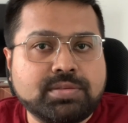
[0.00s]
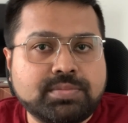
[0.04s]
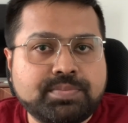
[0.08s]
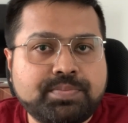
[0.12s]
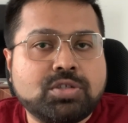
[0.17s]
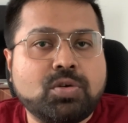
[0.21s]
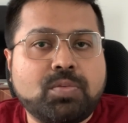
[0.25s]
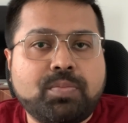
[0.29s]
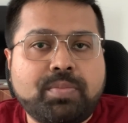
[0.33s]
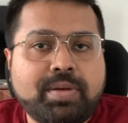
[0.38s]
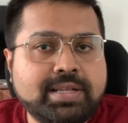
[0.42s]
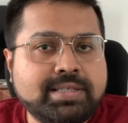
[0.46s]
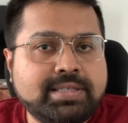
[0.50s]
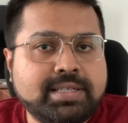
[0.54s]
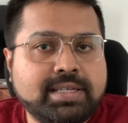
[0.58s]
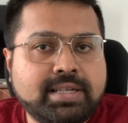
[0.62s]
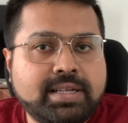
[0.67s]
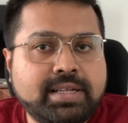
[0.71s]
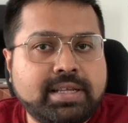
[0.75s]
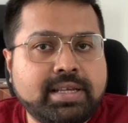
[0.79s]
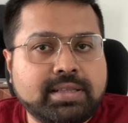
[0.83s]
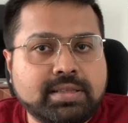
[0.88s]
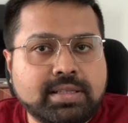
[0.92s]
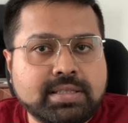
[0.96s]
So
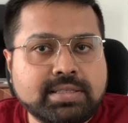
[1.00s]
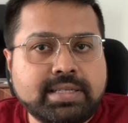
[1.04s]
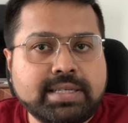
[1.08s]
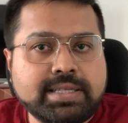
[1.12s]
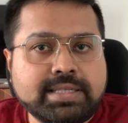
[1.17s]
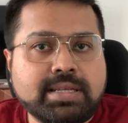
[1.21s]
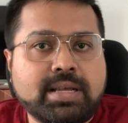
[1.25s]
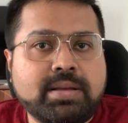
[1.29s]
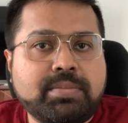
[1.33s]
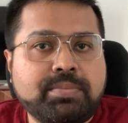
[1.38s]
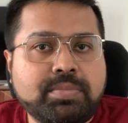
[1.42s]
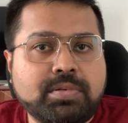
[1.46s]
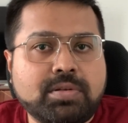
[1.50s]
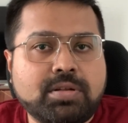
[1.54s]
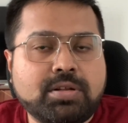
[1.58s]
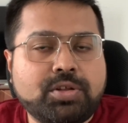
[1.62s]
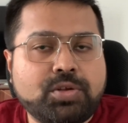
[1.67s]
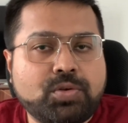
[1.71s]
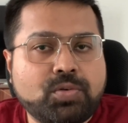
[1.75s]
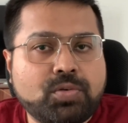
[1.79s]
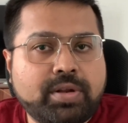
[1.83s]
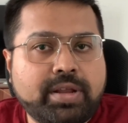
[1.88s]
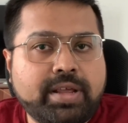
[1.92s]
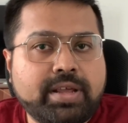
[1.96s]
basically, in this example,
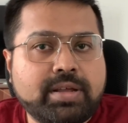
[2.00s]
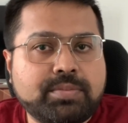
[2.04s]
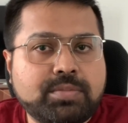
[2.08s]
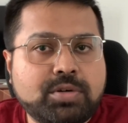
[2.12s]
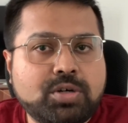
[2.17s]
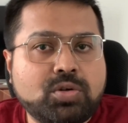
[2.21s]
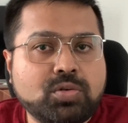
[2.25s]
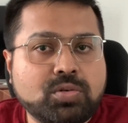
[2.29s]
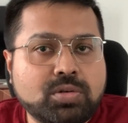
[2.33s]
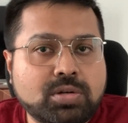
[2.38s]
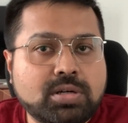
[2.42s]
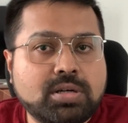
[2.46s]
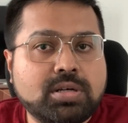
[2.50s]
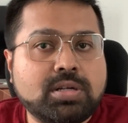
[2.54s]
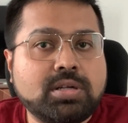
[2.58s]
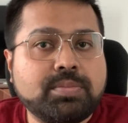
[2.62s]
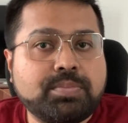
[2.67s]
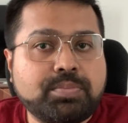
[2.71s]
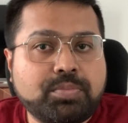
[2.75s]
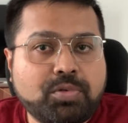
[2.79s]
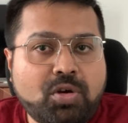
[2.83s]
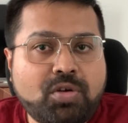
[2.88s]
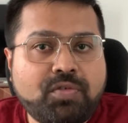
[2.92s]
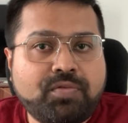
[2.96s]
you are able to earn a
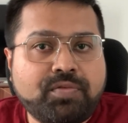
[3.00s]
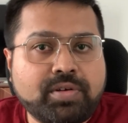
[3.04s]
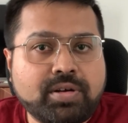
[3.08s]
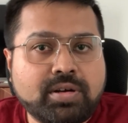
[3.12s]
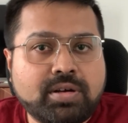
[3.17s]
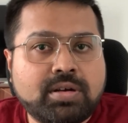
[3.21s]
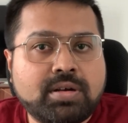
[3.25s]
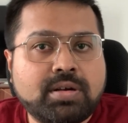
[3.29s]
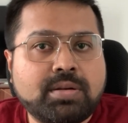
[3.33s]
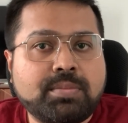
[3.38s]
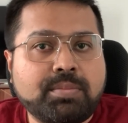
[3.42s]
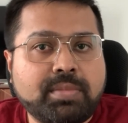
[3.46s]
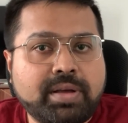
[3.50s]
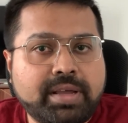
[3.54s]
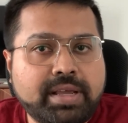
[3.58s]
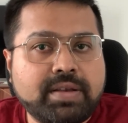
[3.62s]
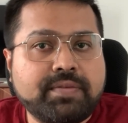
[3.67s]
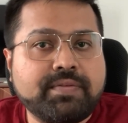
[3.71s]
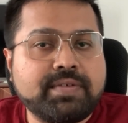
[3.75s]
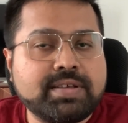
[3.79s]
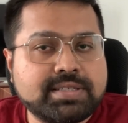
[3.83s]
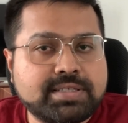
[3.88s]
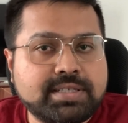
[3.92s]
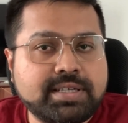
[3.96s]
profit by
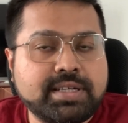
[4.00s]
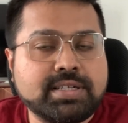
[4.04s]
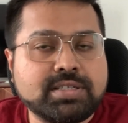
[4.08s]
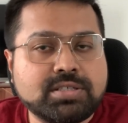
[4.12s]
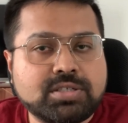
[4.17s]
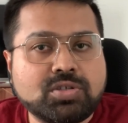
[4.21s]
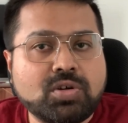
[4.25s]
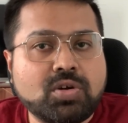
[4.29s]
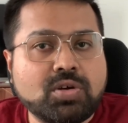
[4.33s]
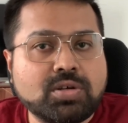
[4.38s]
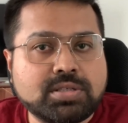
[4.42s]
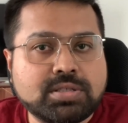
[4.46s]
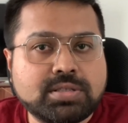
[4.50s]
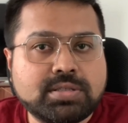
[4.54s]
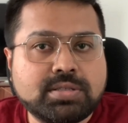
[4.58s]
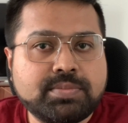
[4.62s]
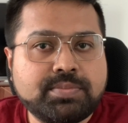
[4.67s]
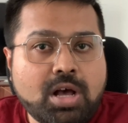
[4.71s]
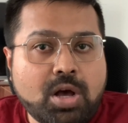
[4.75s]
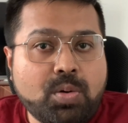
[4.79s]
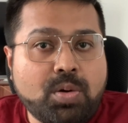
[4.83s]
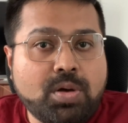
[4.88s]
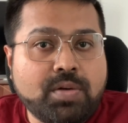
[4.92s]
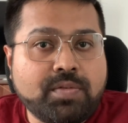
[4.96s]
investing in stocks.
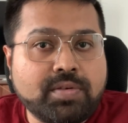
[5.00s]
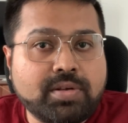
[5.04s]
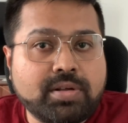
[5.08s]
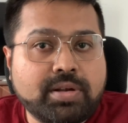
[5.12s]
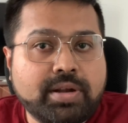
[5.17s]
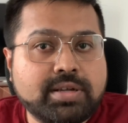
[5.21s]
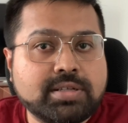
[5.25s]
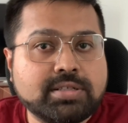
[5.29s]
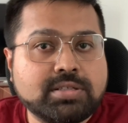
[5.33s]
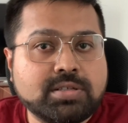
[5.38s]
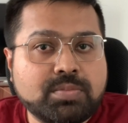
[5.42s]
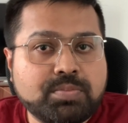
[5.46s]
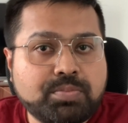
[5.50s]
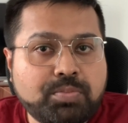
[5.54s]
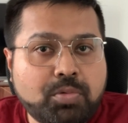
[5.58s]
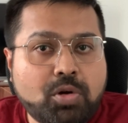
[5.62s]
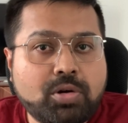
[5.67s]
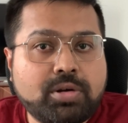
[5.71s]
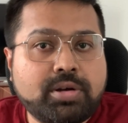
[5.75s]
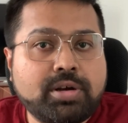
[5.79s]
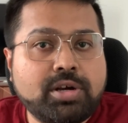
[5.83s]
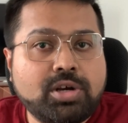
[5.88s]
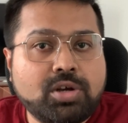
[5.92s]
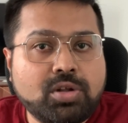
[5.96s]
However, it is
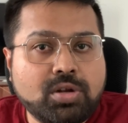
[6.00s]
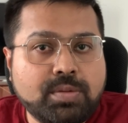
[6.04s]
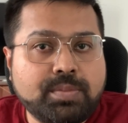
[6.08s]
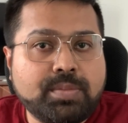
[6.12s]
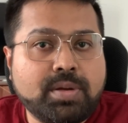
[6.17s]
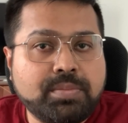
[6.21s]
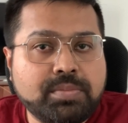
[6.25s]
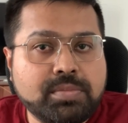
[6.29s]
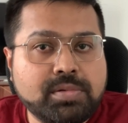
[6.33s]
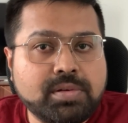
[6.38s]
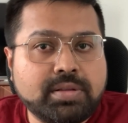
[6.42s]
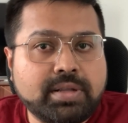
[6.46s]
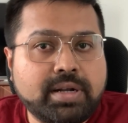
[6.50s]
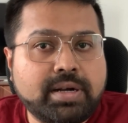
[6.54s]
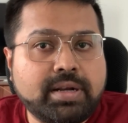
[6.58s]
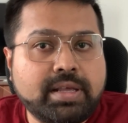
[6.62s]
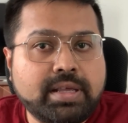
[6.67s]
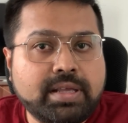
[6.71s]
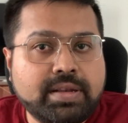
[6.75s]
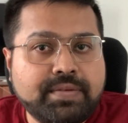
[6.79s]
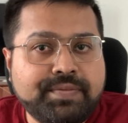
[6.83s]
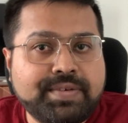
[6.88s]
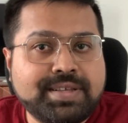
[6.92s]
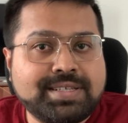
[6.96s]
important to remember that
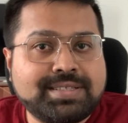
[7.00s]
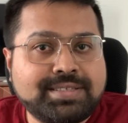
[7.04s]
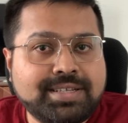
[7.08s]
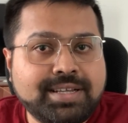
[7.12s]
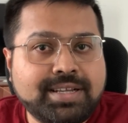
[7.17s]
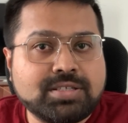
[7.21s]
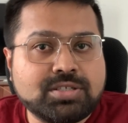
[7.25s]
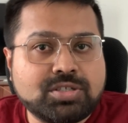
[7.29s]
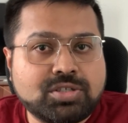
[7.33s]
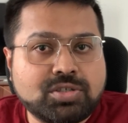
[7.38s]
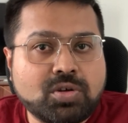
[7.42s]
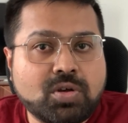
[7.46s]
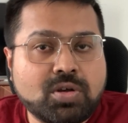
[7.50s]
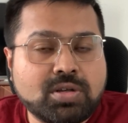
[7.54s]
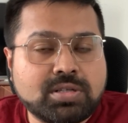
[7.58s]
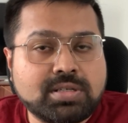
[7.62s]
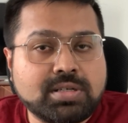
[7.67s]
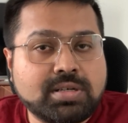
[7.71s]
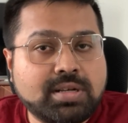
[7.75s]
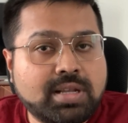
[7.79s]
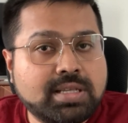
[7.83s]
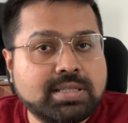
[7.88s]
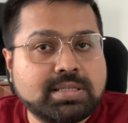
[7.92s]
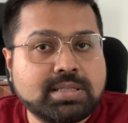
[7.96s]
investing in stocks
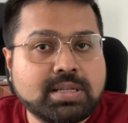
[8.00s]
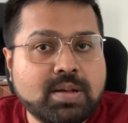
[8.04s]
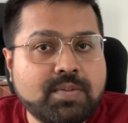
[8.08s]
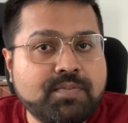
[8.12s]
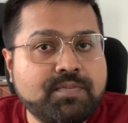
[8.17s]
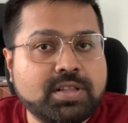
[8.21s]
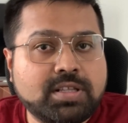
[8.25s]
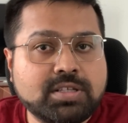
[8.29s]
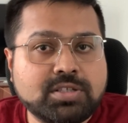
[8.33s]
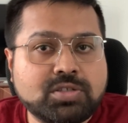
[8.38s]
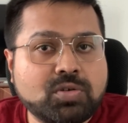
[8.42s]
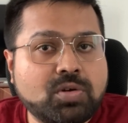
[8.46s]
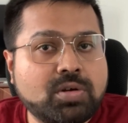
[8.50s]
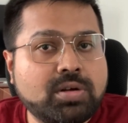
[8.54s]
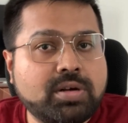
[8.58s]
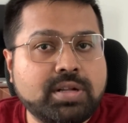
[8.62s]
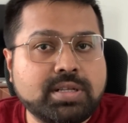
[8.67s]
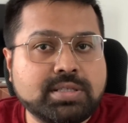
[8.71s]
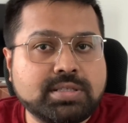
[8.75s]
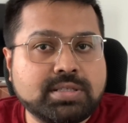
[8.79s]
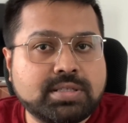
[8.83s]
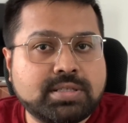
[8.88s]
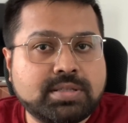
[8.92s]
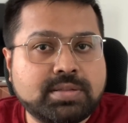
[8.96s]
does come with its own
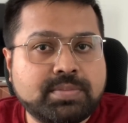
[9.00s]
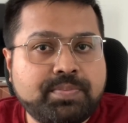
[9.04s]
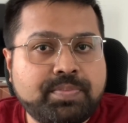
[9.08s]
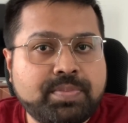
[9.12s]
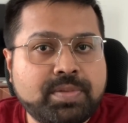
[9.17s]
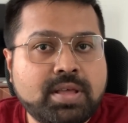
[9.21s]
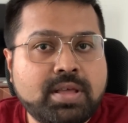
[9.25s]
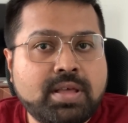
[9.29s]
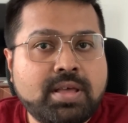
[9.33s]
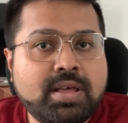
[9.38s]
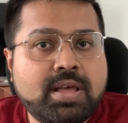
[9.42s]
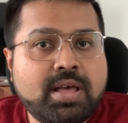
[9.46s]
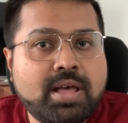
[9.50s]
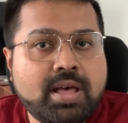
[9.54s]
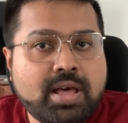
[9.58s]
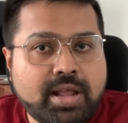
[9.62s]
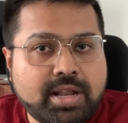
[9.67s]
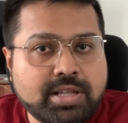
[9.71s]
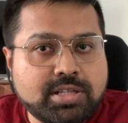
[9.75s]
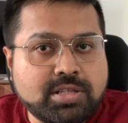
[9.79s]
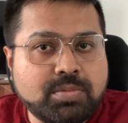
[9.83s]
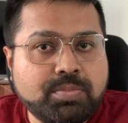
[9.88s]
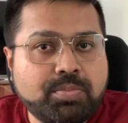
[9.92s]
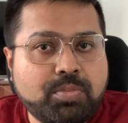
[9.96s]
risks, and
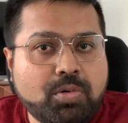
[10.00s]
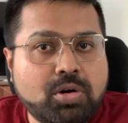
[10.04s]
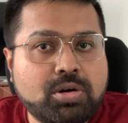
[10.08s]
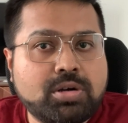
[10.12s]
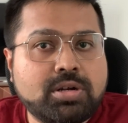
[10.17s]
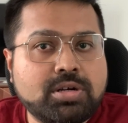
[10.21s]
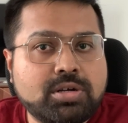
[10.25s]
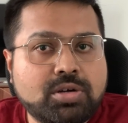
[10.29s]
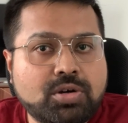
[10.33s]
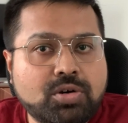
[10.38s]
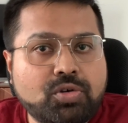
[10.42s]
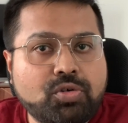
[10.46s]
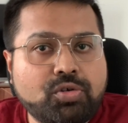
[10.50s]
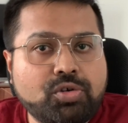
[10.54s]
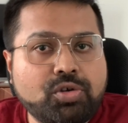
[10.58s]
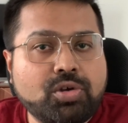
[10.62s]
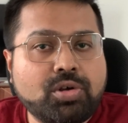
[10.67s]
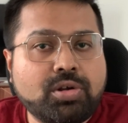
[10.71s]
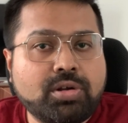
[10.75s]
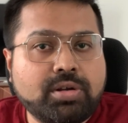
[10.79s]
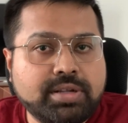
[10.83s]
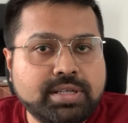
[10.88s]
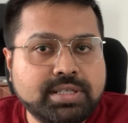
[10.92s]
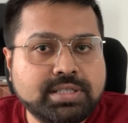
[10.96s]
it's important to do
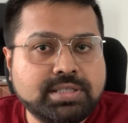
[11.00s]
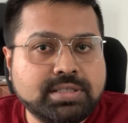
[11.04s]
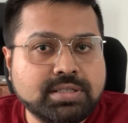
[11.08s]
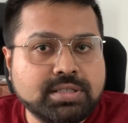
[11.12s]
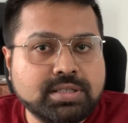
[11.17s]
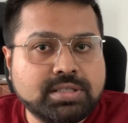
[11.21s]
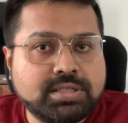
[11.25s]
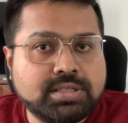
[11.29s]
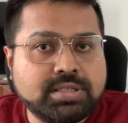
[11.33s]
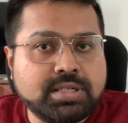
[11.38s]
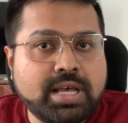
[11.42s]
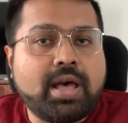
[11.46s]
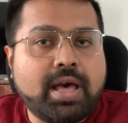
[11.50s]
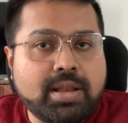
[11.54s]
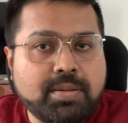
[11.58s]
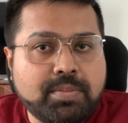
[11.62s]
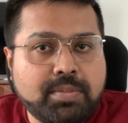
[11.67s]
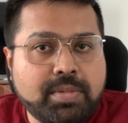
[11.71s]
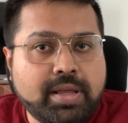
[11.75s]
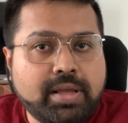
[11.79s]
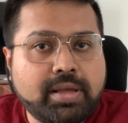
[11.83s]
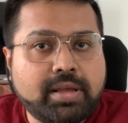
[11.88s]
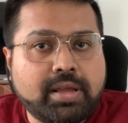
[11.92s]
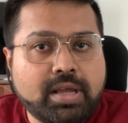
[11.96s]
your research and
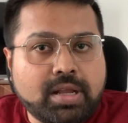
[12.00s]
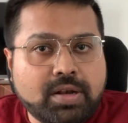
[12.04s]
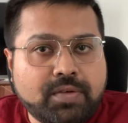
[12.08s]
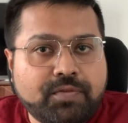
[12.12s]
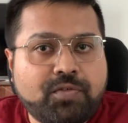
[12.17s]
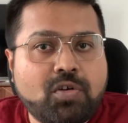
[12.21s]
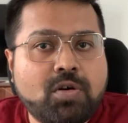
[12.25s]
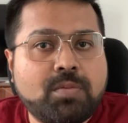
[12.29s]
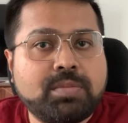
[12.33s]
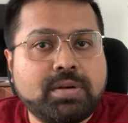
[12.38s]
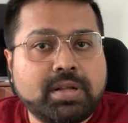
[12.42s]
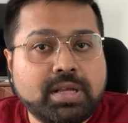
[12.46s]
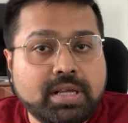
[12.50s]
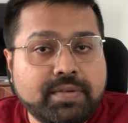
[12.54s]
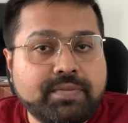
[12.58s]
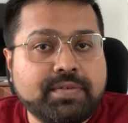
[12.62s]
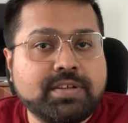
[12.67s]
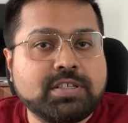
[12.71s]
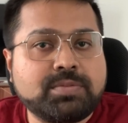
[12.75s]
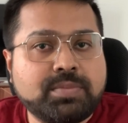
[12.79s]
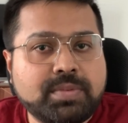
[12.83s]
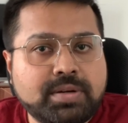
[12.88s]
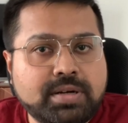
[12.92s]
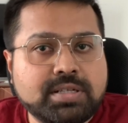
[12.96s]
make informed
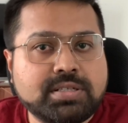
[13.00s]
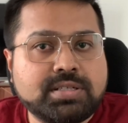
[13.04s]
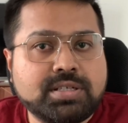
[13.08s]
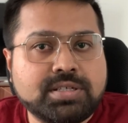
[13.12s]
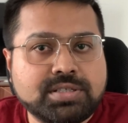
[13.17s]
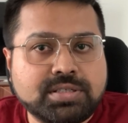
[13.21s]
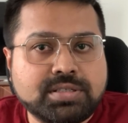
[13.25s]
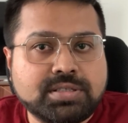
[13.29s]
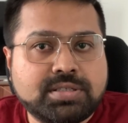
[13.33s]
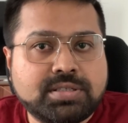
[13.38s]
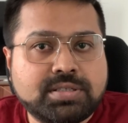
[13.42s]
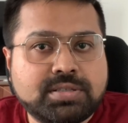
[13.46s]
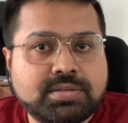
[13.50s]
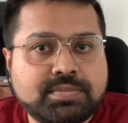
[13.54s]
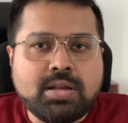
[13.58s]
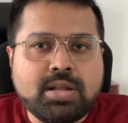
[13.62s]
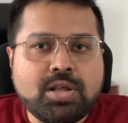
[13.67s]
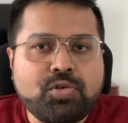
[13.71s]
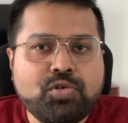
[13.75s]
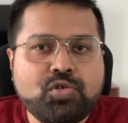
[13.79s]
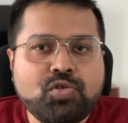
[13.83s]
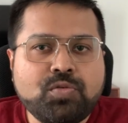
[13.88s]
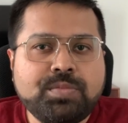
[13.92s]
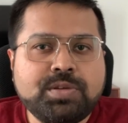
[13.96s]
investment decisions. Now,
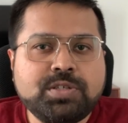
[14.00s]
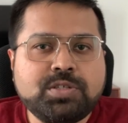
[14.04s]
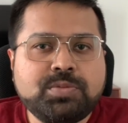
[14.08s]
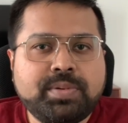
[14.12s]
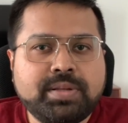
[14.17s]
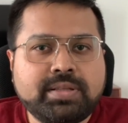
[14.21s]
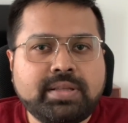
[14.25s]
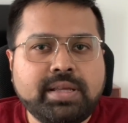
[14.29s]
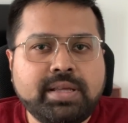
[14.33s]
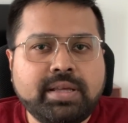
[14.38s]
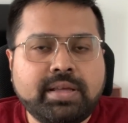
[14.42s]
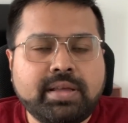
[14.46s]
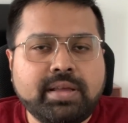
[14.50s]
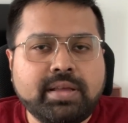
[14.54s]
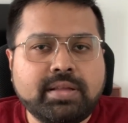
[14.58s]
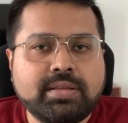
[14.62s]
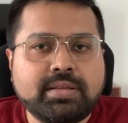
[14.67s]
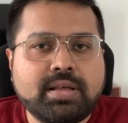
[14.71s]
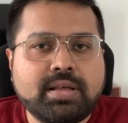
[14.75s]
you must be thinking